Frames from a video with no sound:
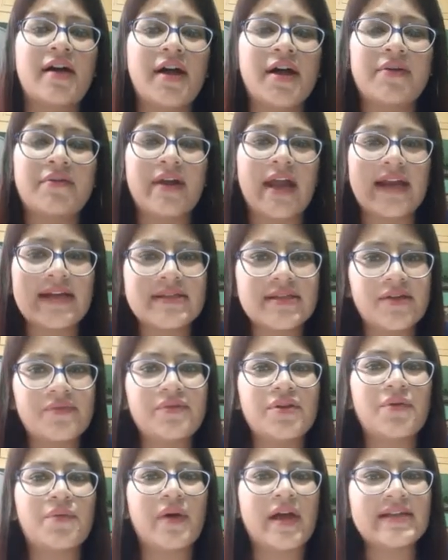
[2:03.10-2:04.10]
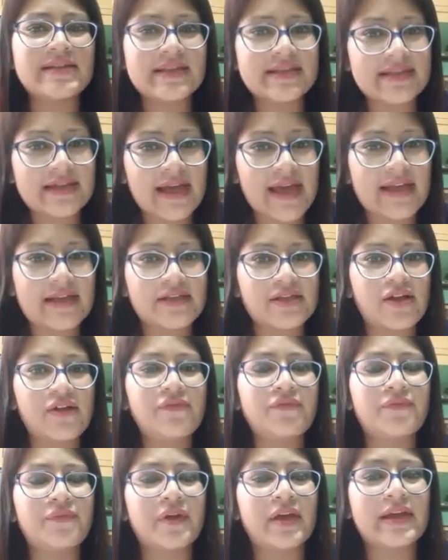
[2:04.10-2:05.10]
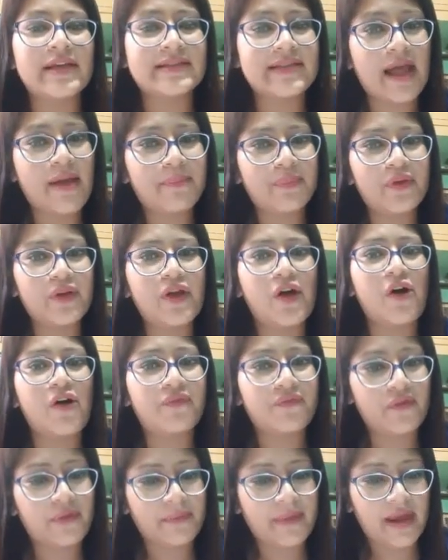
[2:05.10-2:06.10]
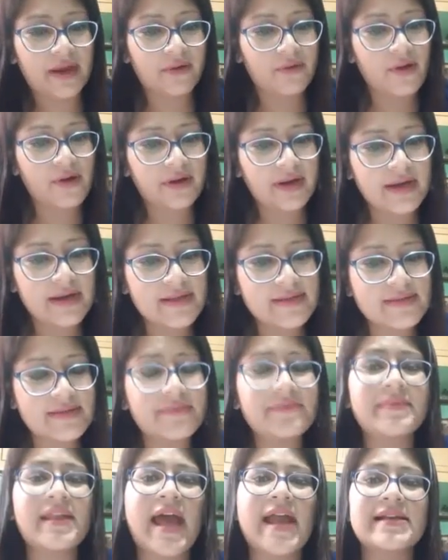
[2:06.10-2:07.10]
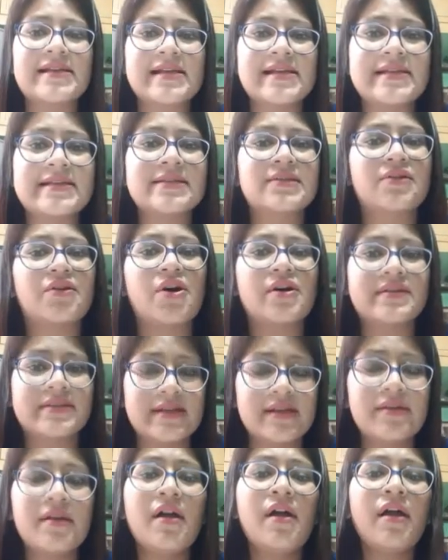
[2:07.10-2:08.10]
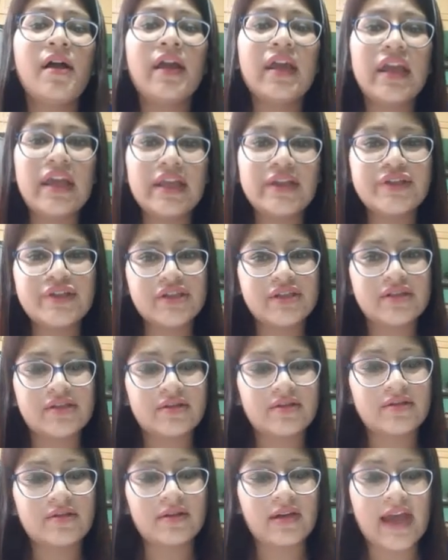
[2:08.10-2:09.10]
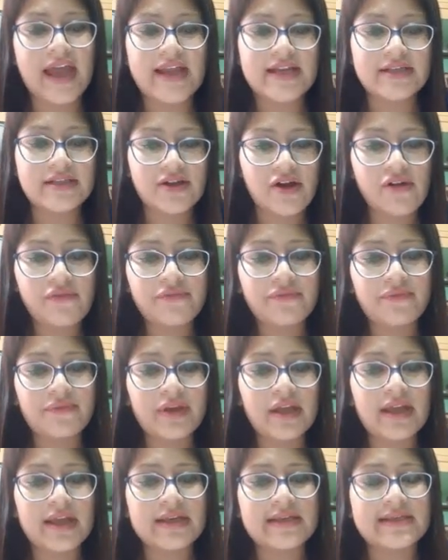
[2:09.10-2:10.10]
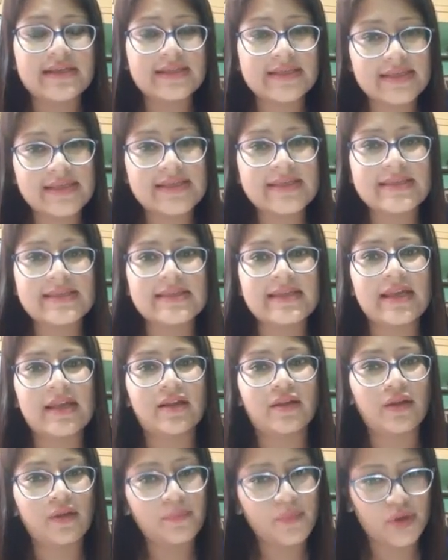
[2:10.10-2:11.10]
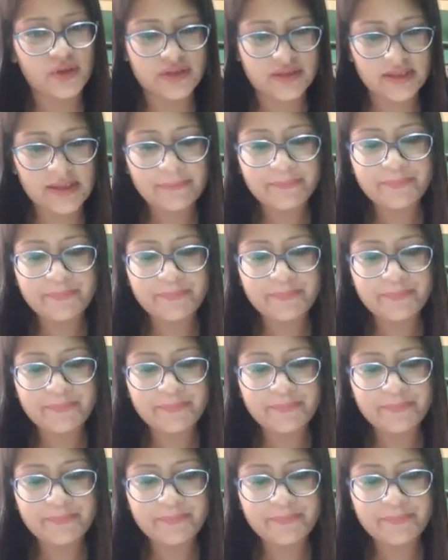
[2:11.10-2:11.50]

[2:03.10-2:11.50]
write down the what kind of example of a microorganism that is causing each kind of disease in the body.